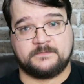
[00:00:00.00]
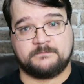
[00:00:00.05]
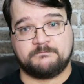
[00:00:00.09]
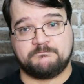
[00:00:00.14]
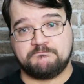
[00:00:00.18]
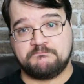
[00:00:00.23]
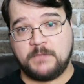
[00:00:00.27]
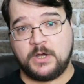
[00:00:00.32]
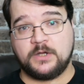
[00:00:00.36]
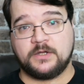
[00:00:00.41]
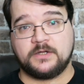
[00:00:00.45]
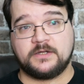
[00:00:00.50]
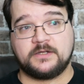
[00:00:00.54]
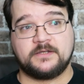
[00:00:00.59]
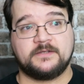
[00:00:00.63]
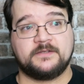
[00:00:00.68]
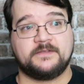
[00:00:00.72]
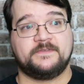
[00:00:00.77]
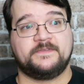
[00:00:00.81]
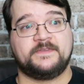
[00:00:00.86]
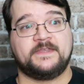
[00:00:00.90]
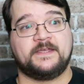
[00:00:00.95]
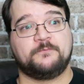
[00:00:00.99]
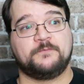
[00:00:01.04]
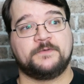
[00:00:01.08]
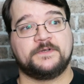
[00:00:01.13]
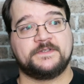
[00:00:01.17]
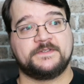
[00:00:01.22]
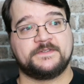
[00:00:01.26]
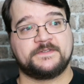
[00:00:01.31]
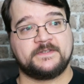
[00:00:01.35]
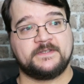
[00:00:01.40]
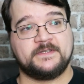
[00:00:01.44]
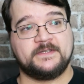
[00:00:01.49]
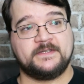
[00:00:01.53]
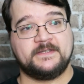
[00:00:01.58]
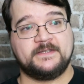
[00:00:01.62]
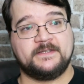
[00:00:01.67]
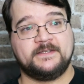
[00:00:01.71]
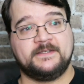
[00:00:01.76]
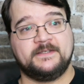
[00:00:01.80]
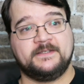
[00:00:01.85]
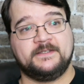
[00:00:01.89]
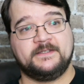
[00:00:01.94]
monk that was,
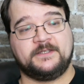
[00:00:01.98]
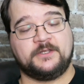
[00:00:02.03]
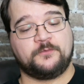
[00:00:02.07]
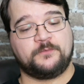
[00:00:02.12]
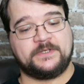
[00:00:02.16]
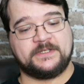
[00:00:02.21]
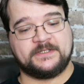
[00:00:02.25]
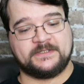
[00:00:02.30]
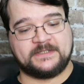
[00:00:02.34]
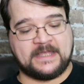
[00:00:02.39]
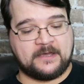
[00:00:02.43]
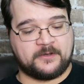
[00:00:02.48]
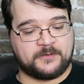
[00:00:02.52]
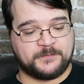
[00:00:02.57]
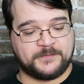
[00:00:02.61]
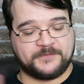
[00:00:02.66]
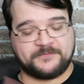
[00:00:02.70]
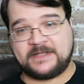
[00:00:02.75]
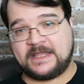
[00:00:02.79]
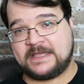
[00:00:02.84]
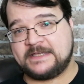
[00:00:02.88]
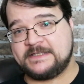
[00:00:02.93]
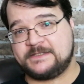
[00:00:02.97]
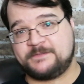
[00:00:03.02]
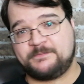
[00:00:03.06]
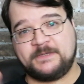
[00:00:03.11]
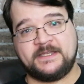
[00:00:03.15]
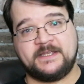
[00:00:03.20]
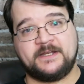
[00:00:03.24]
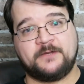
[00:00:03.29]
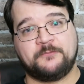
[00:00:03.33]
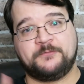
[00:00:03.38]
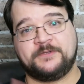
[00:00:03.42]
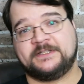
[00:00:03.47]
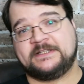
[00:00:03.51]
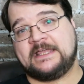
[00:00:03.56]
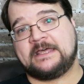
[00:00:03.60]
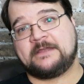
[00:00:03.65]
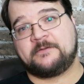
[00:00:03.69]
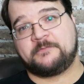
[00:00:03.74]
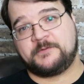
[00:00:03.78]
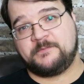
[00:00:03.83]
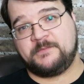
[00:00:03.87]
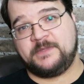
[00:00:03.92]
you know, we allowed him a fly speed and we
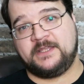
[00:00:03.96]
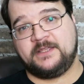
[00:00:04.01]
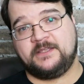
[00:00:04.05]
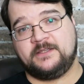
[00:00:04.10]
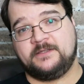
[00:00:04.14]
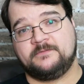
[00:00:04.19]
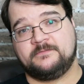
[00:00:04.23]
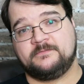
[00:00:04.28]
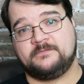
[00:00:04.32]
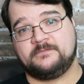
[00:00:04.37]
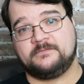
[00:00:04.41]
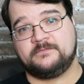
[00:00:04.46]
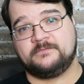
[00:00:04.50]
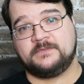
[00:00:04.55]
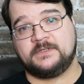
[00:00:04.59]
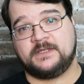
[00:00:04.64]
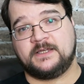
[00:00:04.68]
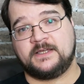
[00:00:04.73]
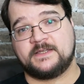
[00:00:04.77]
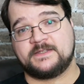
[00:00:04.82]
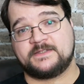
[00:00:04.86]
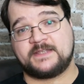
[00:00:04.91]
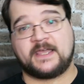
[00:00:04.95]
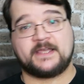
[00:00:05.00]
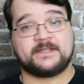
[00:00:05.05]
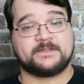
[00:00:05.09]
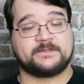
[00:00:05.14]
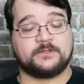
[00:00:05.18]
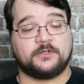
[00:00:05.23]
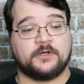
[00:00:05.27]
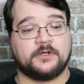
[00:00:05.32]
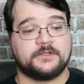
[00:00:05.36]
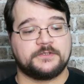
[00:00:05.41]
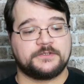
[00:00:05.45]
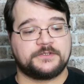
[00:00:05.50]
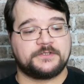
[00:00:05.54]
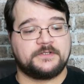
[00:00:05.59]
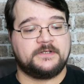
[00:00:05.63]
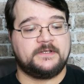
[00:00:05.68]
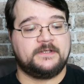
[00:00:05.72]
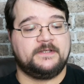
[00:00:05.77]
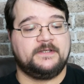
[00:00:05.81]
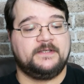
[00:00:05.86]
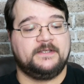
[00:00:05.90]
allowed him to be size
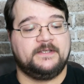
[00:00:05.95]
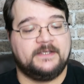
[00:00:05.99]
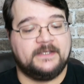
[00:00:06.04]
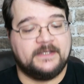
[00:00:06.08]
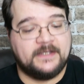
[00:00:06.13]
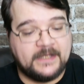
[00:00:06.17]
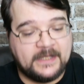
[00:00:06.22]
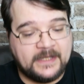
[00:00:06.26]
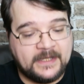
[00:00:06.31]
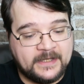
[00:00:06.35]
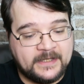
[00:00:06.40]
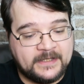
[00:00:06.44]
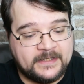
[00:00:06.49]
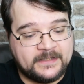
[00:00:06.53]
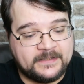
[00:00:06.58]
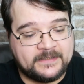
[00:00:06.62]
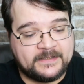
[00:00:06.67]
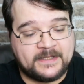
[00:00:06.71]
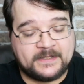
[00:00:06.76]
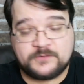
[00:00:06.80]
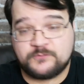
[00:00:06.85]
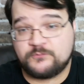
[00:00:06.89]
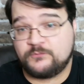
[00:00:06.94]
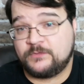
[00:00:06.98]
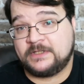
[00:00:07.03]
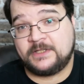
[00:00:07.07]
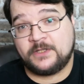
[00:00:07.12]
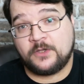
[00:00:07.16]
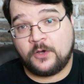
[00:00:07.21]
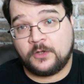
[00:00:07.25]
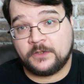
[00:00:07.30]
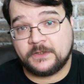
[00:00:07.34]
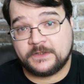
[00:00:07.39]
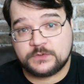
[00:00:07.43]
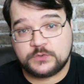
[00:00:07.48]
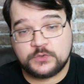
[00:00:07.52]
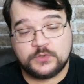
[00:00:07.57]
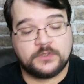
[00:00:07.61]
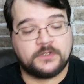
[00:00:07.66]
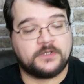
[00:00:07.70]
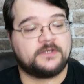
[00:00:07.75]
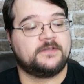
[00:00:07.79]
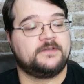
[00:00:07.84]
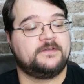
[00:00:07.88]
large. And that's really all it
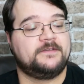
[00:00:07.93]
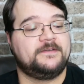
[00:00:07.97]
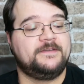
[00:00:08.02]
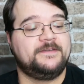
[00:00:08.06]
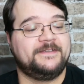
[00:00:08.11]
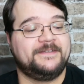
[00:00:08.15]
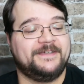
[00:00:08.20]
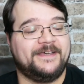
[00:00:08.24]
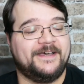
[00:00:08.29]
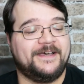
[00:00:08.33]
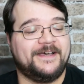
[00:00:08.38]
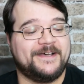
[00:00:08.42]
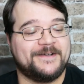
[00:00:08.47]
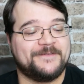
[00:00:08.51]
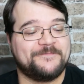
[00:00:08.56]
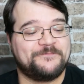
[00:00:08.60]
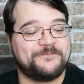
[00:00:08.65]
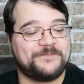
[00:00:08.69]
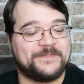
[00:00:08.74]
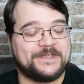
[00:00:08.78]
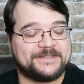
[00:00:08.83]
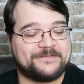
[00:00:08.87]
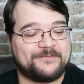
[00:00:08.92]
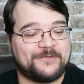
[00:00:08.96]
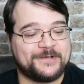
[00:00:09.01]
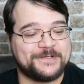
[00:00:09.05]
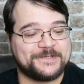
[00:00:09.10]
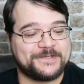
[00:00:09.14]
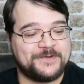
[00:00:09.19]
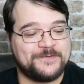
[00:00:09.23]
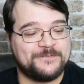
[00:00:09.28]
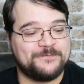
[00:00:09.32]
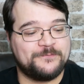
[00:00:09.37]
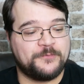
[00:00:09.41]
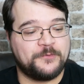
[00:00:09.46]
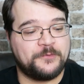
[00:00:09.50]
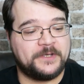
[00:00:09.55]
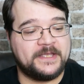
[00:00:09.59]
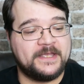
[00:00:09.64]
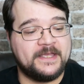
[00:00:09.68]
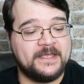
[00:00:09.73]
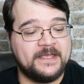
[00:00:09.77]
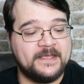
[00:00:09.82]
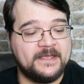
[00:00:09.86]
took as far as
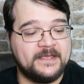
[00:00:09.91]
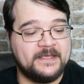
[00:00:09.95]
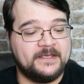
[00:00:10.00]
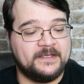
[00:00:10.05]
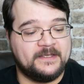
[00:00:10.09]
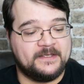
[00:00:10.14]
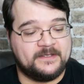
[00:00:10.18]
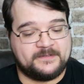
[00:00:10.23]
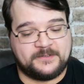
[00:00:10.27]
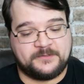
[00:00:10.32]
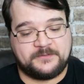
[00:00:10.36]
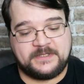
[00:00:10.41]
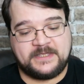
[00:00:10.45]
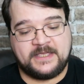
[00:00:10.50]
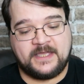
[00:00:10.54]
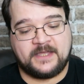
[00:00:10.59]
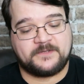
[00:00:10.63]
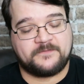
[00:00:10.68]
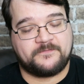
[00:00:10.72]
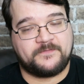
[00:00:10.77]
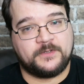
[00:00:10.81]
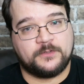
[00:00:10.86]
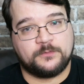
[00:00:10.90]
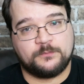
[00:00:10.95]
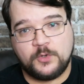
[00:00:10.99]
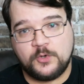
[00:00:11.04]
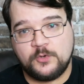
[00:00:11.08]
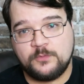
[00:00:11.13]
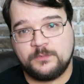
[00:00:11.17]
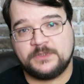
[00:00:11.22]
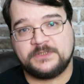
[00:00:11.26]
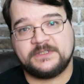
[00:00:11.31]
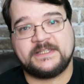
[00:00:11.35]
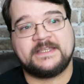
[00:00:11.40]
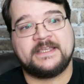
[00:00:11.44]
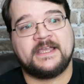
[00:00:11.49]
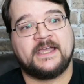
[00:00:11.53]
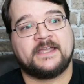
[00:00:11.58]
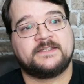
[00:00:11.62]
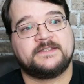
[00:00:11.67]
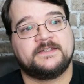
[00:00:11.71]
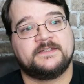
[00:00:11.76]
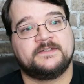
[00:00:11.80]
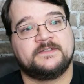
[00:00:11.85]
homebrewing. You know, he got to feel mobile. He
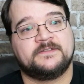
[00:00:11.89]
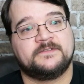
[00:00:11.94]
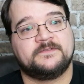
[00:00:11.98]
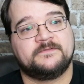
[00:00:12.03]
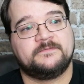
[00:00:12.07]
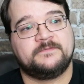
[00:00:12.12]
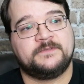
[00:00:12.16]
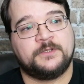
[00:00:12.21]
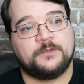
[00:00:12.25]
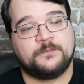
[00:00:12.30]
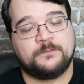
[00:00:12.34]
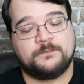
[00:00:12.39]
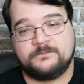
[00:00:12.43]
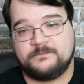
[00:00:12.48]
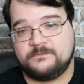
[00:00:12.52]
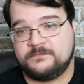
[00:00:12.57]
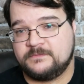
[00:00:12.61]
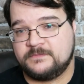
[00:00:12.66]
got to, you know,